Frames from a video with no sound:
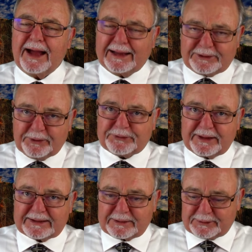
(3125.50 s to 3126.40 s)
I don't
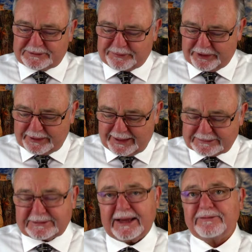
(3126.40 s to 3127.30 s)
think it was a very
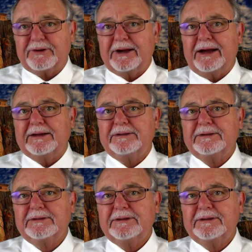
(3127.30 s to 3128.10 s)
nice day for God.